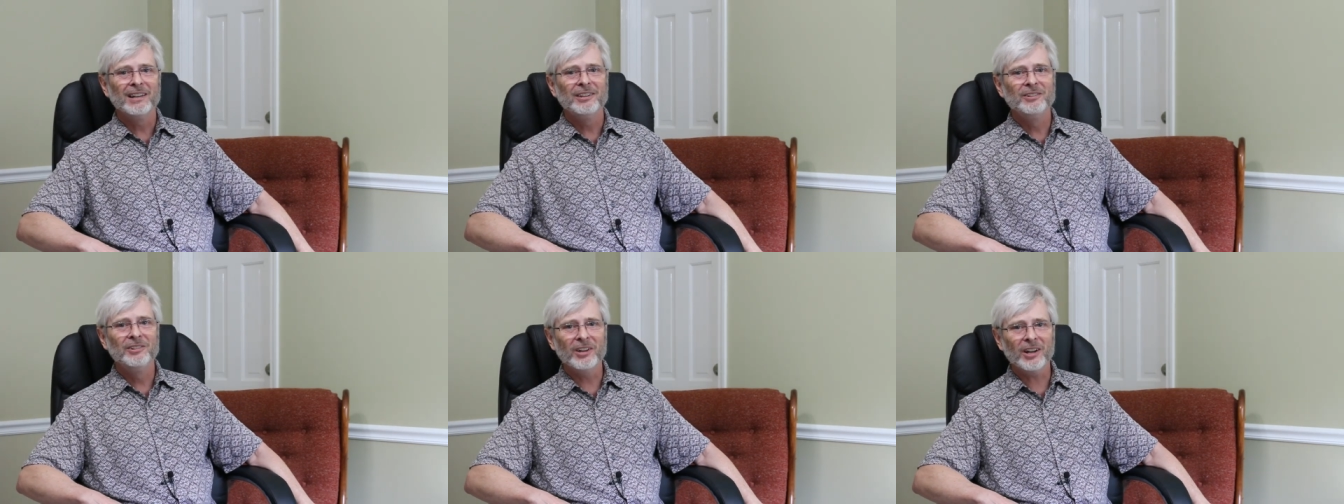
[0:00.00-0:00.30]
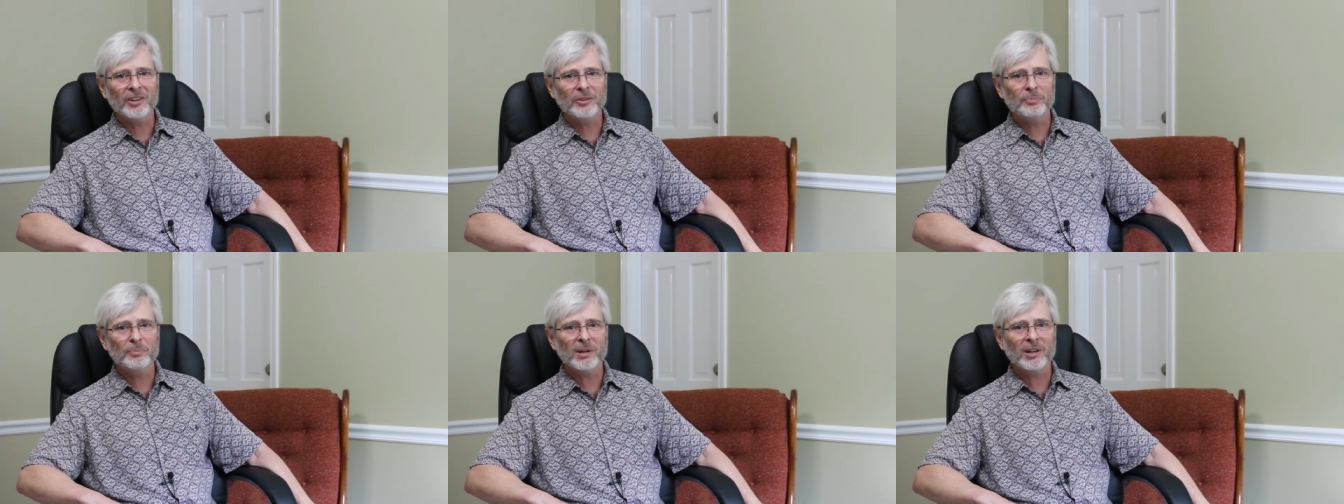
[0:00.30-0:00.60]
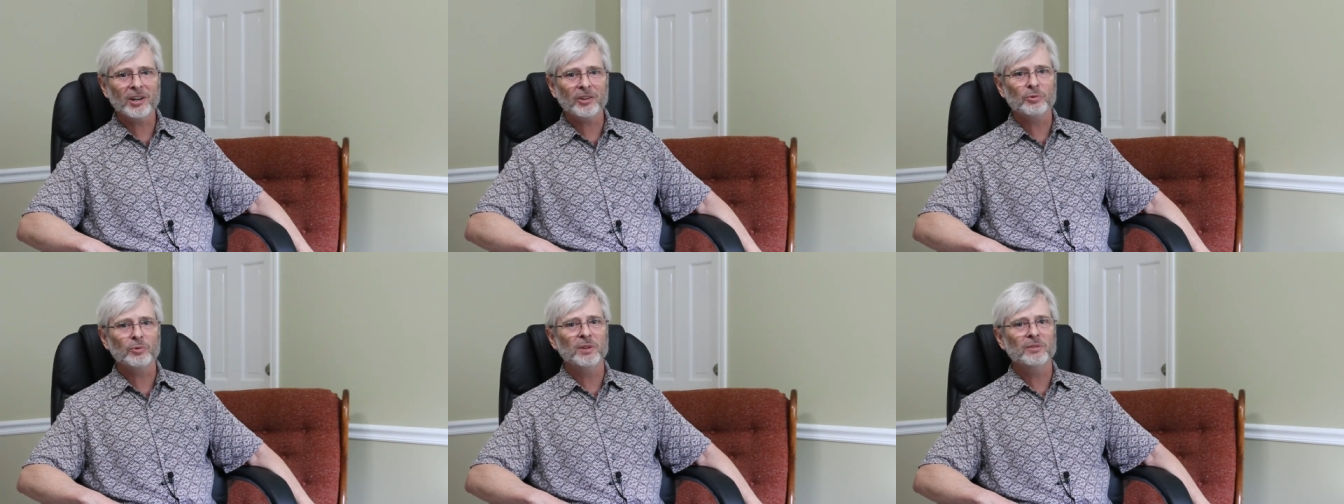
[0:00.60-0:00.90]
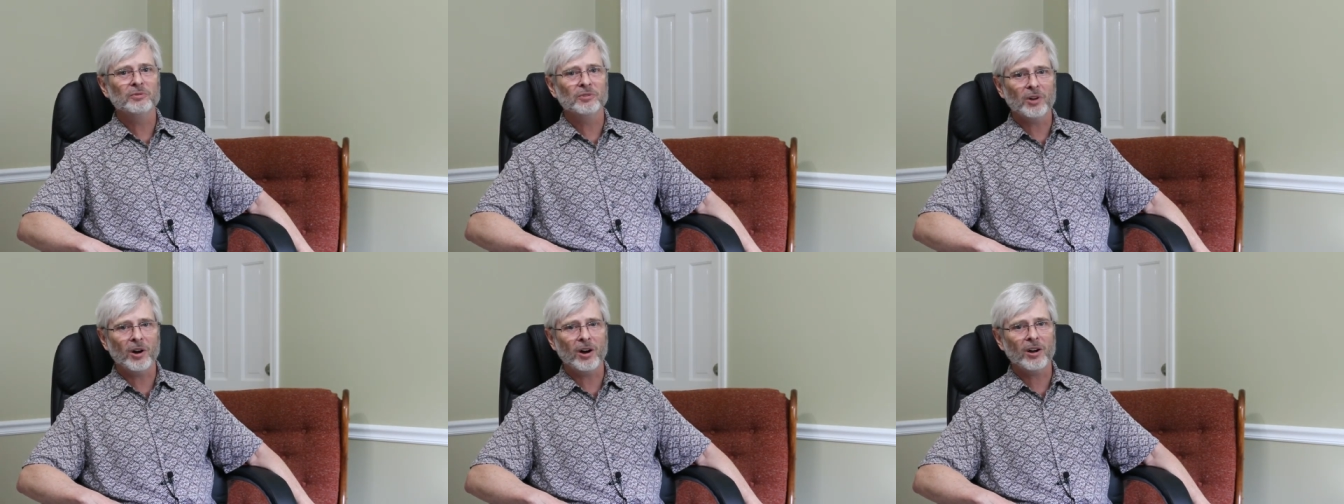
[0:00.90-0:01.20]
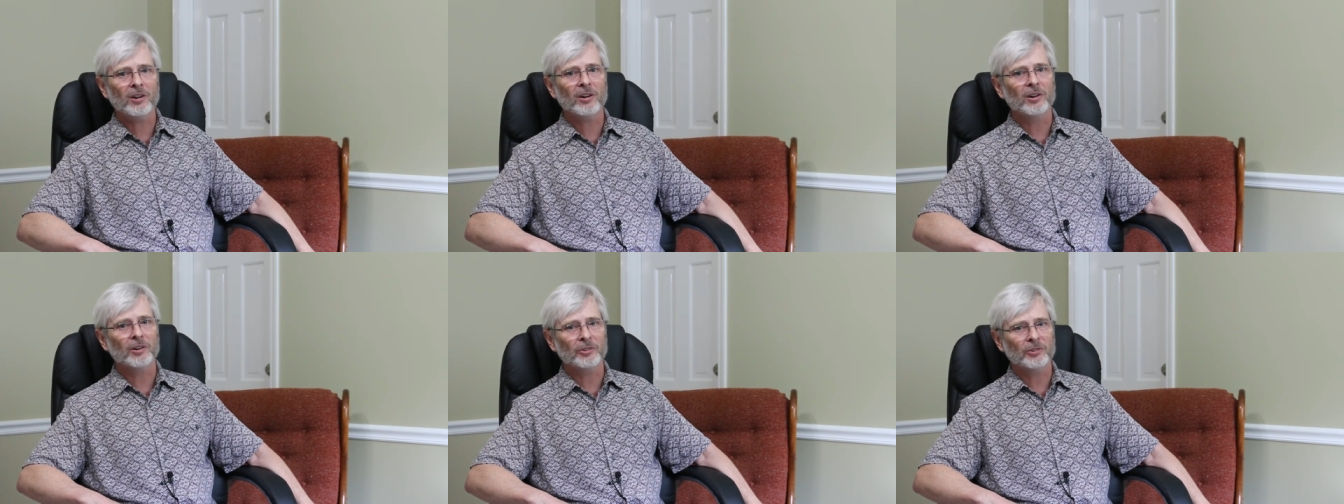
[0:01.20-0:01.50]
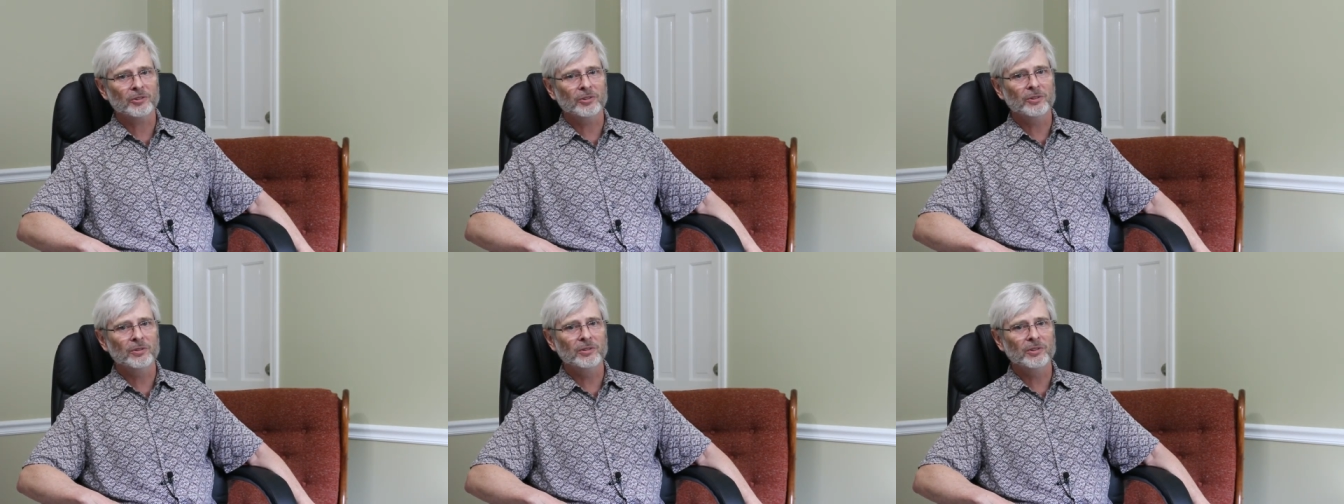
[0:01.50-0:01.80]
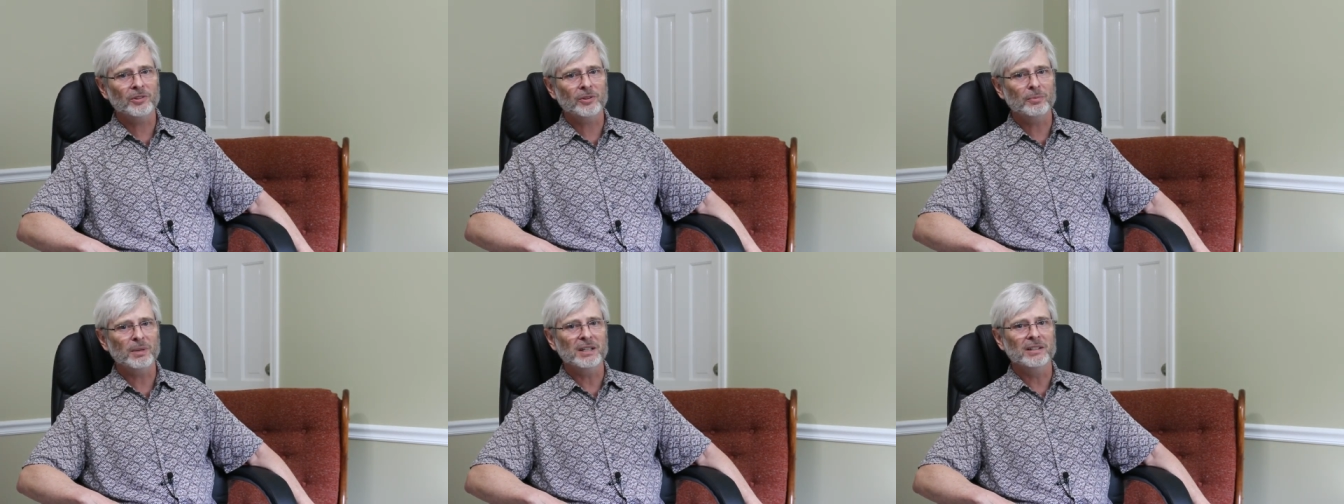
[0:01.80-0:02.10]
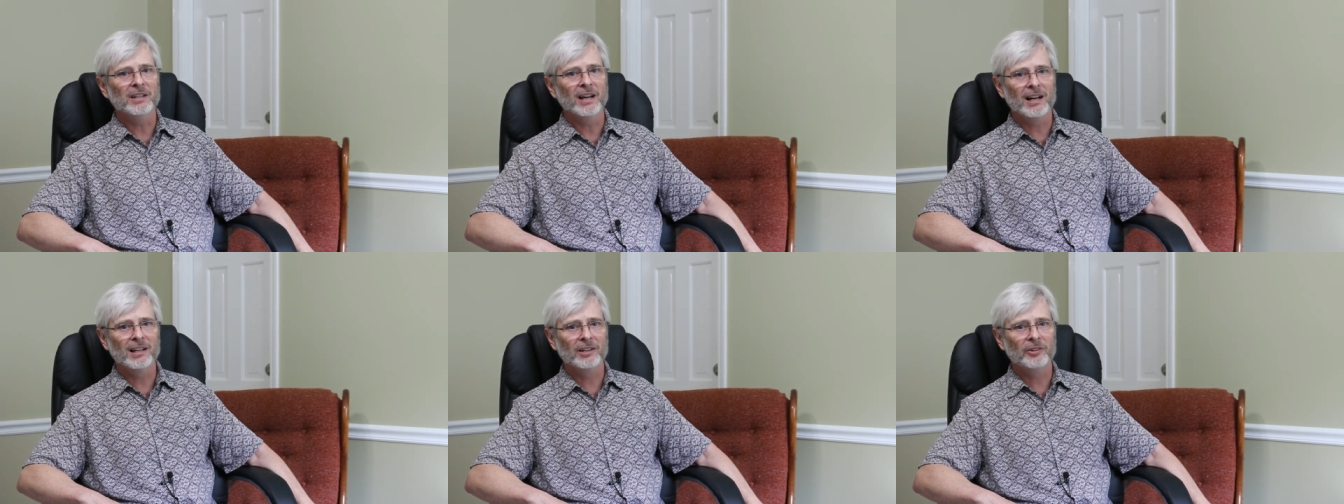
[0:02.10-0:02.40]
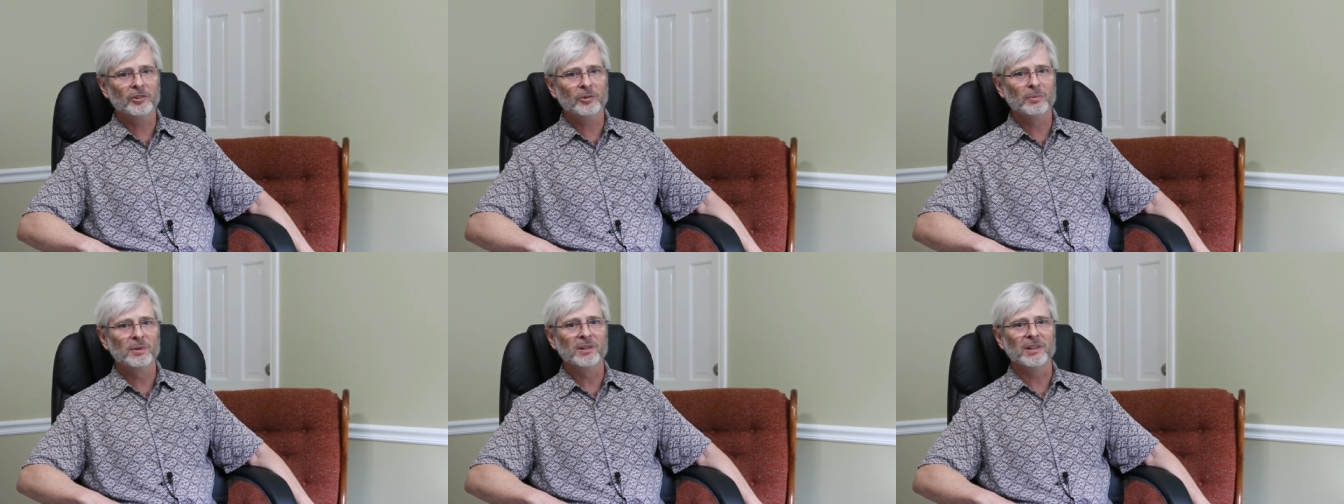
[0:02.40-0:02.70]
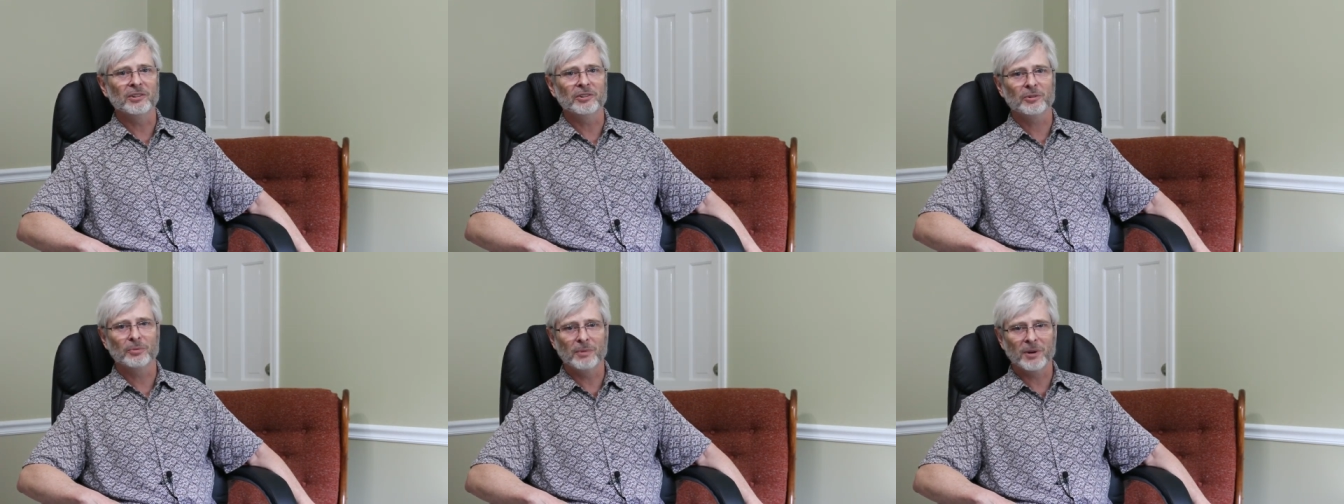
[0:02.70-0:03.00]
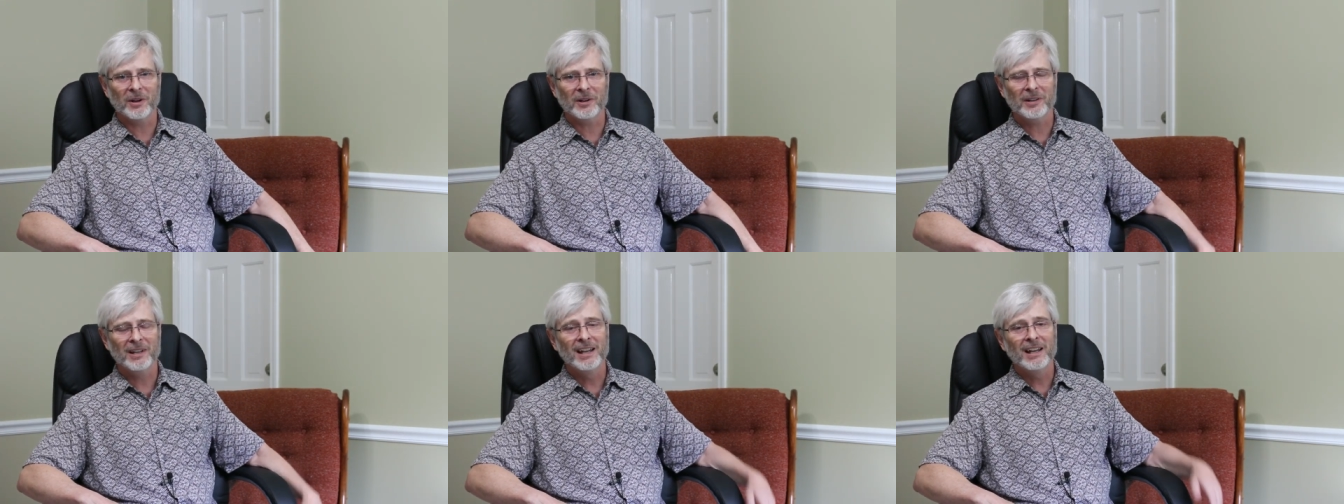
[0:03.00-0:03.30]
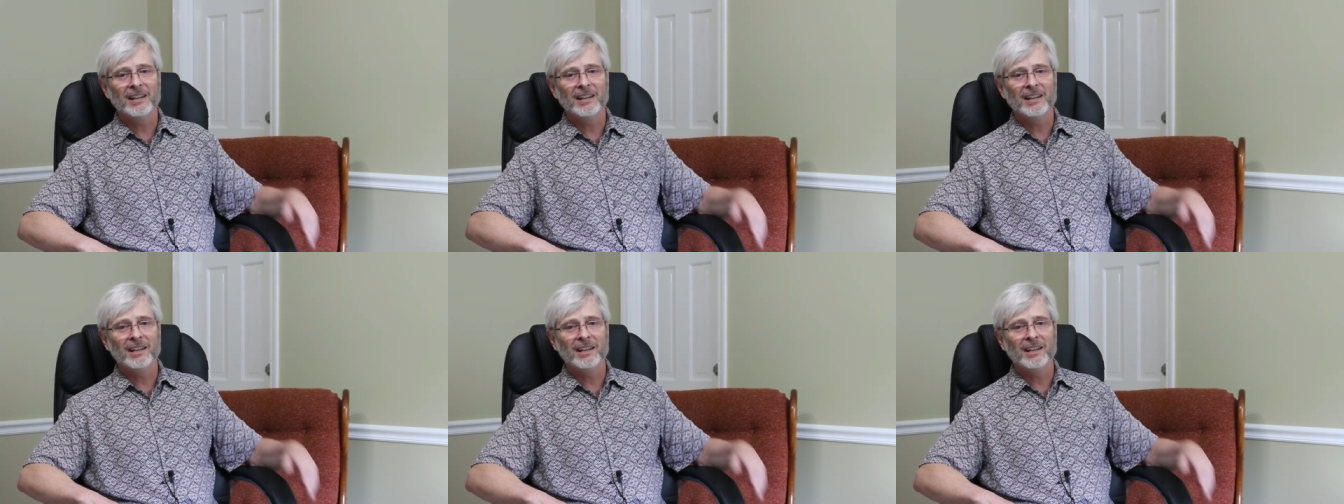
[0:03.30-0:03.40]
just because we've taught our students to be knowledgeable and smart